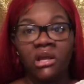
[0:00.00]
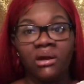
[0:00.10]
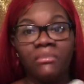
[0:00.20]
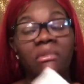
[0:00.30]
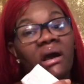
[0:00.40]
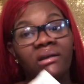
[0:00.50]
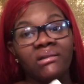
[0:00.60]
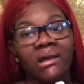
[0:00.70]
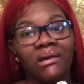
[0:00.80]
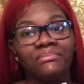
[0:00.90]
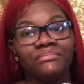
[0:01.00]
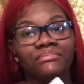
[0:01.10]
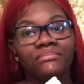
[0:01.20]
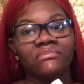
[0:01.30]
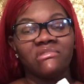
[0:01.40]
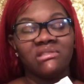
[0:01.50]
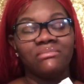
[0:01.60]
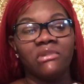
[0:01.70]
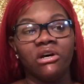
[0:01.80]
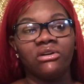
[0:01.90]
Not gonna lie,
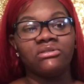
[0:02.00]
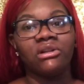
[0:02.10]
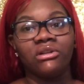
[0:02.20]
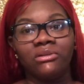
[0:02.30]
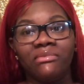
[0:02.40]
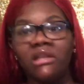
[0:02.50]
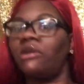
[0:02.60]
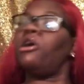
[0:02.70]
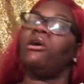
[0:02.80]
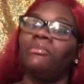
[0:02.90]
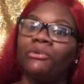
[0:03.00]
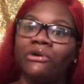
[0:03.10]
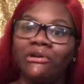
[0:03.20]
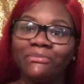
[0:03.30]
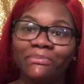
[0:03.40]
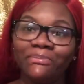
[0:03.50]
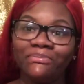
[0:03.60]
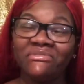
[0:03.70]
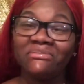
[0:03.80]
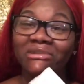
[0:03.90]
smells a little bit like cardboard.
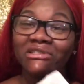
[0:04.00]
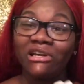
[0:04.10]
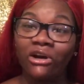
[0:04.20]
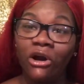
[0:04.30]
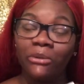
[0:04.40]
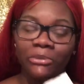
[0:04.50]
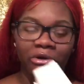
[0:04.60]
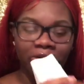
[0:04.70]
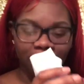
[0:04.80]
Smells like cardboard.